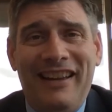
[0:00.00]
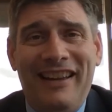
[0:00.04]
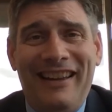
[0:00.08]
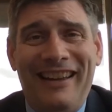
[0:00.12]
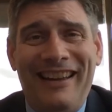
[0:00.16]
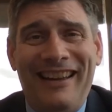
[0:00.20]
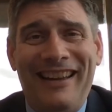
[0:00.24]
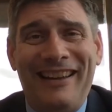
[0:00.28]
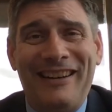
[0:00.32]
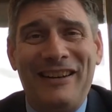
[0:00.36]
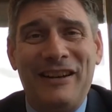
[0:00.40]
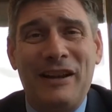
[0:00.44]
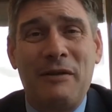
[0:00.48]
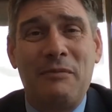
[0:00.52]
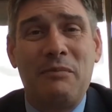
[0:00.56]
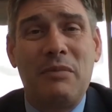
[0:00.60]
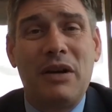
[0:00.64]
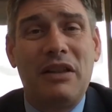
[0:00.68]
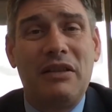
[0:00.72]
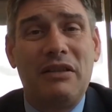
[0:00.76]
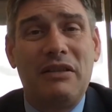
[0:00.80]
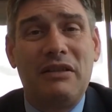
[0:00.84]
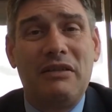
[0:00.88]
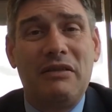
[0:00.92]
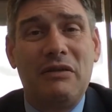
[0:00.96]
And uh,
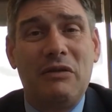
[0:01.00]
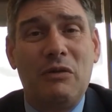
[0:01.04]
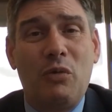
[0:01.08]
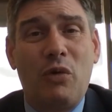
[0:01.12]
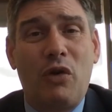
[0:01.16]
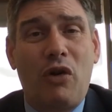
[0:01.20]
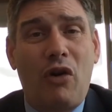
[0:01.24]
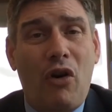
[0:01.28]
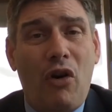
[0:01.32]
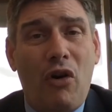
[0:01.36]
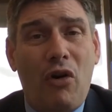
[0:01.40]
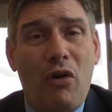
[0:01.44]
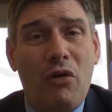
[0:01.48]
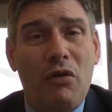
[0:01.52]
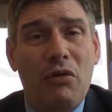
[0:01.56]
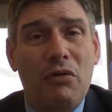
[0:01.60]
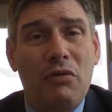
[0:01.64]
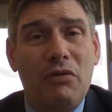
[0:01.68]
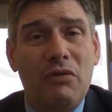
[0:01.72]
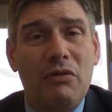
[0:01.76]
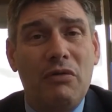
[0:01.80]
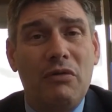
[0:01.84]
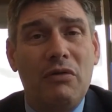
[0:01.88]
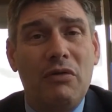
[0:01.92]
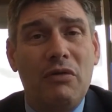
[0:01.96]
but we're
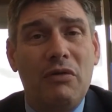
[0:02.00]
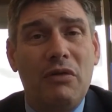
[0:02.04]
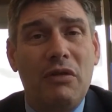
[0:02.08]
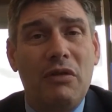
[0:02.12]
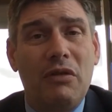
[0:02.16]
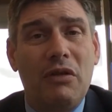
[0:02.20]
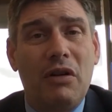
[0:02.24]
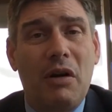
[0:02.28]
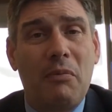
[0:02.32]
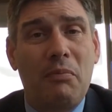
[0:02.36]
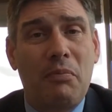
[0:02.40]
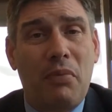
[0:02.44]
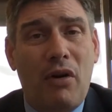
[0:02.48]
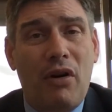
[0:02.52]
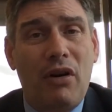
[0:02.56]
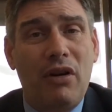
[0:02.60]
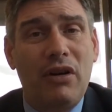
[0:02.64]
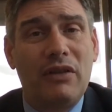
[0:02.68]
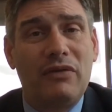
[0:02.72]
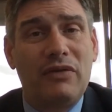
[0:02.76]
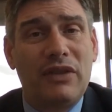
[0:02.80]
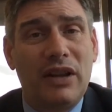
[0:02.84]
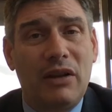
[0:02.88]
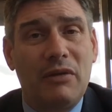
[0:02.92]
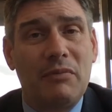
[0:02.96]
all a part
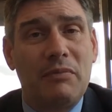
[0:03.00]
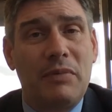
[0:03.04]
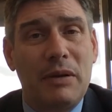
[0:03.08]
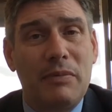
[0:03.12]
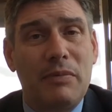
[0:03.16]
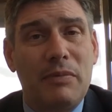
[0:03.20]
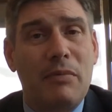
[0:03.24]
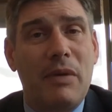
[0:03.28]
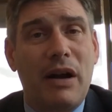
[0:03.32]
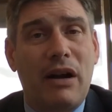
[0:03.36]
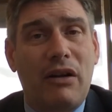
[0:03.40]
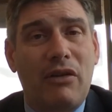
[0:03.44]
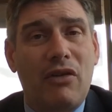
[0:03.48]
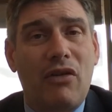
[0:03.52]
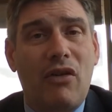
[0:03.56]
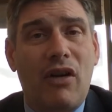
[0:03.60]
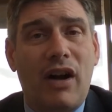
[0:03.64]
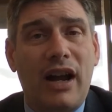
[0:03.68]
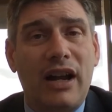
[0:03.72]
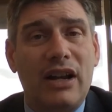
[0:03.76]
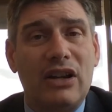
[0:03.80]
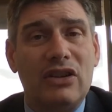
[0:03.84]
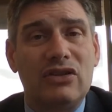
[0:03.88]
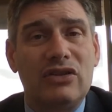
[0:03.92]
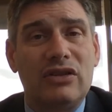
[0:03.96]
of telling people about
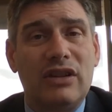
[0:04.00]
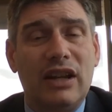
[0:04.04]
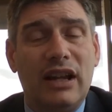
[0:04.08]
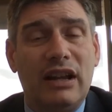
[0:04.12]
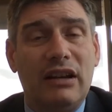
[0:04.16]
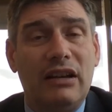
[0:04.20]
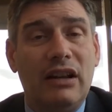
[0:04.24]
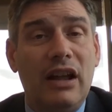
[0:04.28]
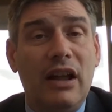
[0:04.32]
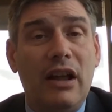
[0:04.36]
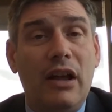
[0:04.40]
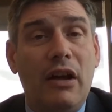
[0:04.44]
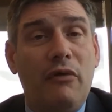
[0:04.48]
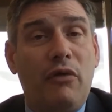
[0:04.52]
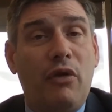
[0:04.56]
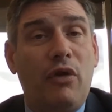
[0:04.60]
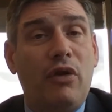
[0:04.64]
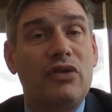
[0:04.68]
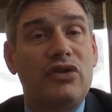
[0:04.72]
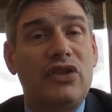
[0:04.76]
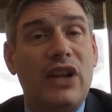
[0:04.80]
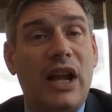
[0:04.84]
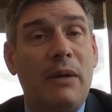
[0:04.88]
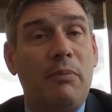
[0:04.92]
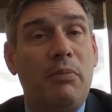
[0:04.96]
Christ. And for
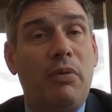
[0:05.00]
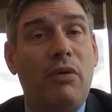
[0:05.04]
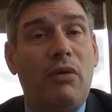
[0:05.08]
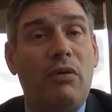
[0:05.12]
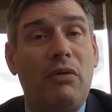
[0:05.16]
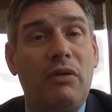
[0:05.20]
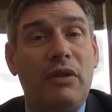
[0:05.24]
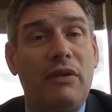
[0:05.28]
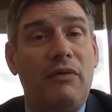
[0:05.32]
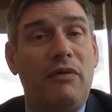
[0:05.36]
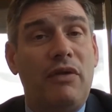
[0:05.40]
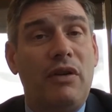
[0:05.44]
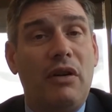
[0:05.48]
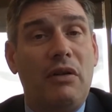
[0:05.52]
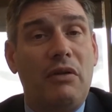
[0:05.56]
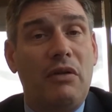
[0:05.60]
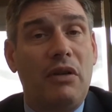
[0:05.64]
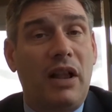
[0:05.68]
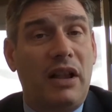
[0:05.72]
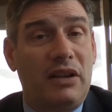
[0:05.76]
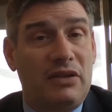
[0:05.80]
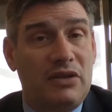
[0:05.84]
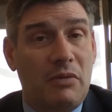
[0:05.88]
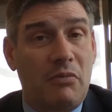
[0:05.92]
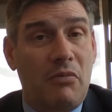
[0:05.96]
example, if you're
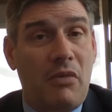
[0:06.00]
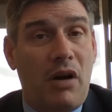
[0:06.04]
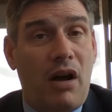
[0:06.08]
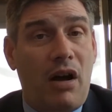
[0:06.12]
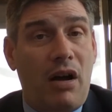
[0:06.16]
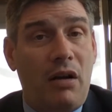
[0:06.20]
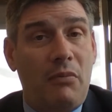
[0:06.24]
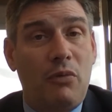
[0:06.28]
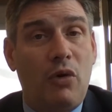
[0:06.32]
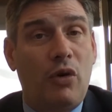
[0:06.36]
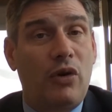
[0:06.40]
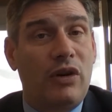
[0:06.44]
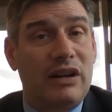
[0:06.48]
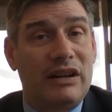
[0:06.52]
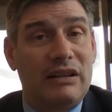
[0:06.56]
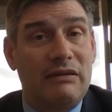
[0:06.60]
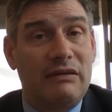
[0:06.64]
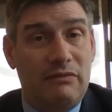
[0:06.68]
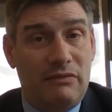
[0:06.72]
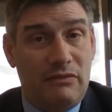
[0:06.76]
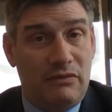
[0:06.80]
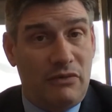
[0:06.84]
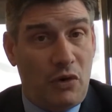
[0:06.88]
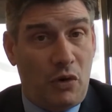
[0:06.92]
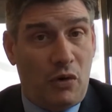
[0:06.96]
as a mom or
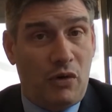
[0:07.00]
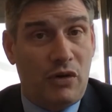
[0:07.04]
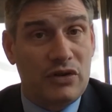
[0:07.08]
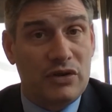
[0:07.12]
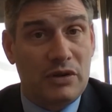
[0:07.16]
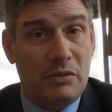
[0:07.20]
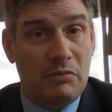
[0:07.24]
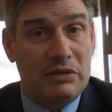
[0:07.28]
or as a